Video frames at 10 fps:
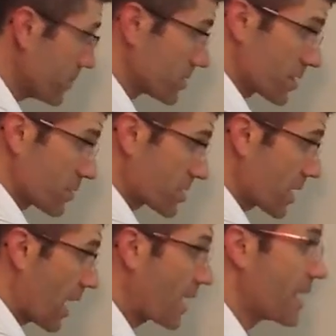them, see what you
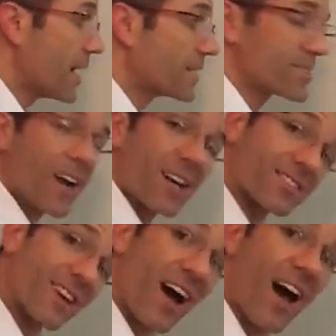got, and start
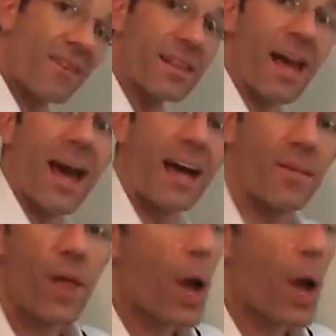solving that.